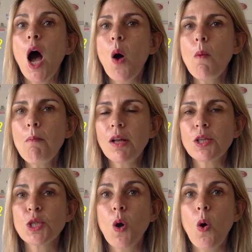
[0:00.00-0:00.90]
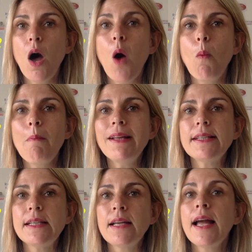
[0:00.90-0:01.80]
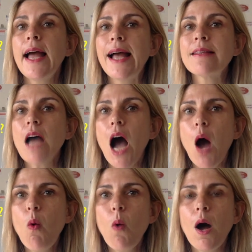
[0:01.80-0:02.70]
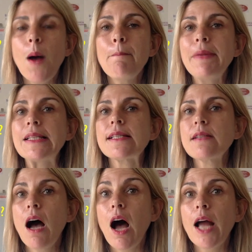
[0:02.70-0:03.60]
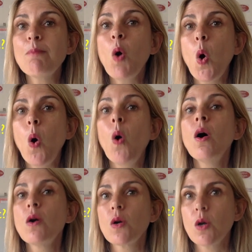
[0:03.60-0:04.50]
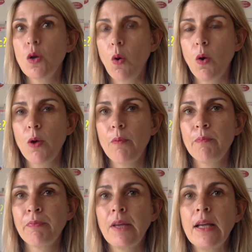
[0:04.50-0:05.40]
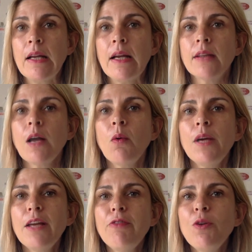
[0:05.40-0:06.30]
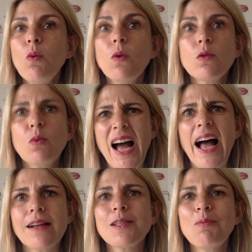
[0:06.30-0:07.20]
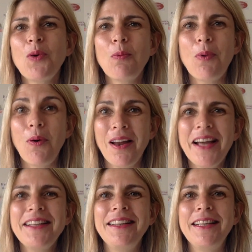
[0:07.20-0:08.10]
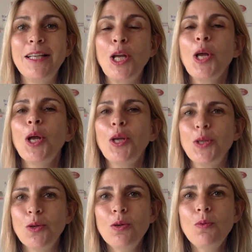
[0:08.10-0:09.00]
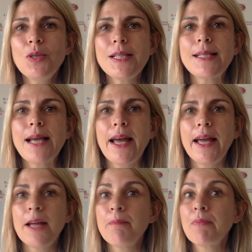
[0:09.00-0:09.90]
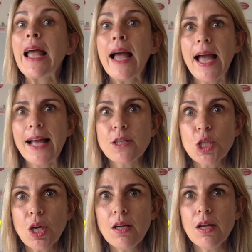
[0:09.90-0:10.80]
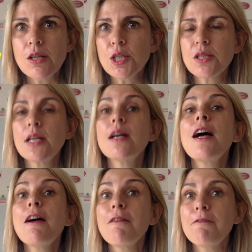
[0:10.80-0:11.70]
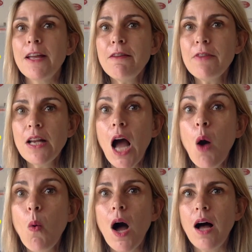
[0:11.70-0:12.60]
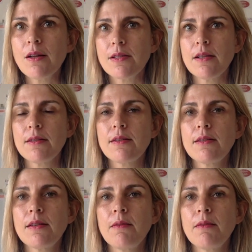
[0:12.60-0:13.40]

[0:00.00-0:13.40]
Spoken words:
how much or how many, and hour means time or clock. Now if you want to ask more politely, you would say, "Entschuldigt, hoeveel uur is it?"